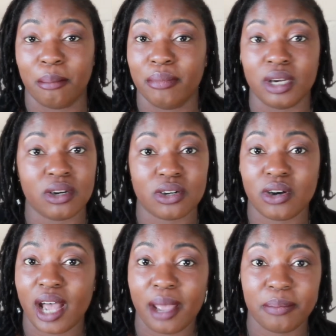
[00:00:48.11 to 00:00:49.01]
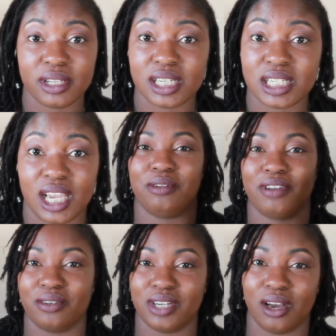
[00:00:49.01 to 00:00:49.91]
miracle happened. We
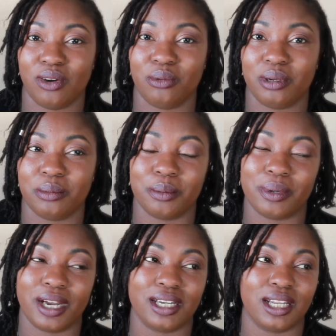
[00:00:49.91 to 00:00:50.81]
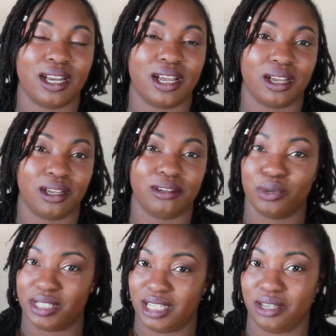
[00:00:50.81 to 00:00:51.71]
found out we were pregnant
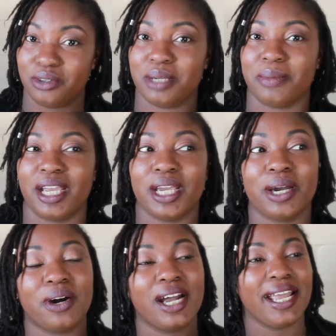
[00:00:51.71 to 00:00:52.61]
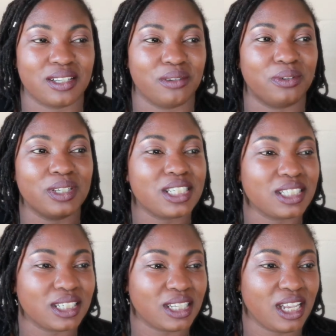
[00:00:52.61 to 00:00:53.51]
on Cinco de Mayo. So
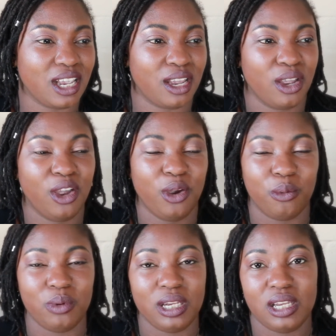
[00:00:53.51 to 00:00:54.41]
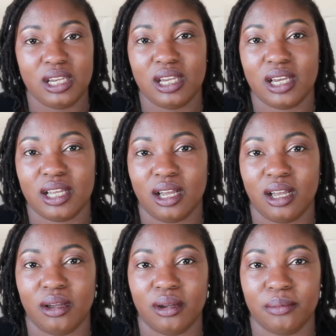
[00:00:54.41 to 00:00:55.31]
unfortunately, we
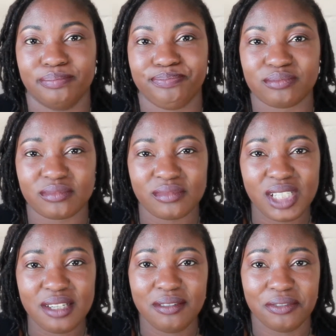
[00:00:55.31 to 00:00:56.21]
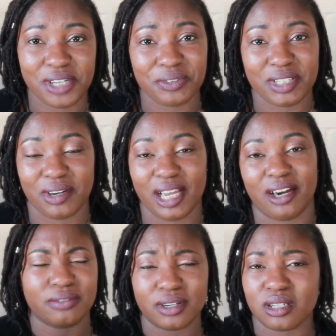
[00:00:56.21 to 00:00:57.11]
found out at
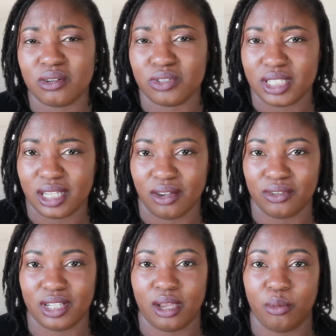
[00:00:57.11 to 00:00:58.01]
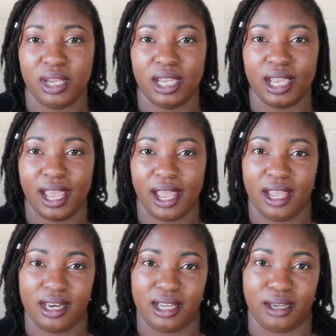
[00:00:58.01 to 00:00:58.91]
our first ultrasound that we
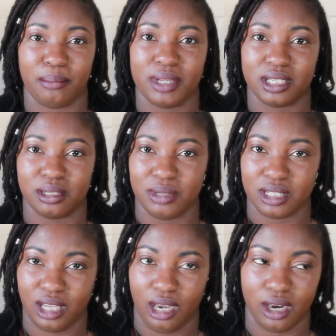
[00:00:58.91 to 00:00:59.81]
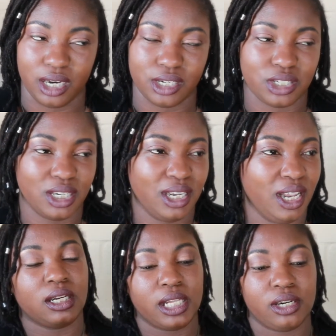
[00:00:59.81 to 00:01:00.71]
had like a missed miscarriage.
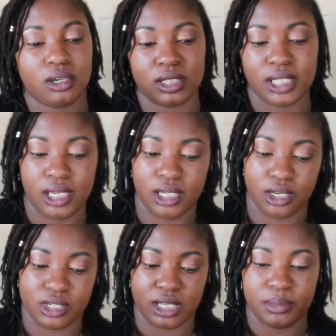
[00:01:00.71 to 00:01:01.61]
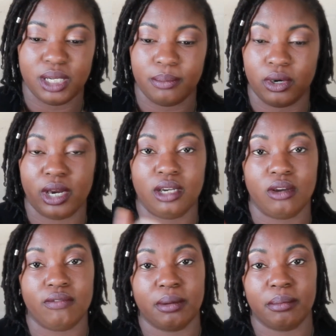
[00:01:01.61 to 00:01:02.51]
Later on that year, September and
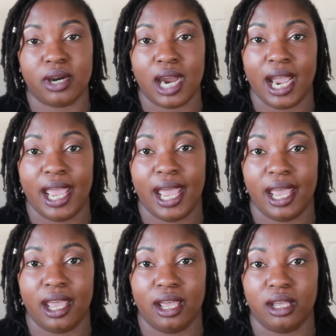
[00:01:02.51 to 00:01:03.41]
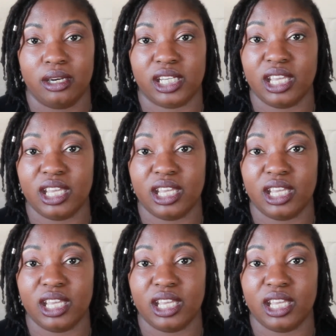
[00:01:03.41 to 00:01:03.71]
November, I had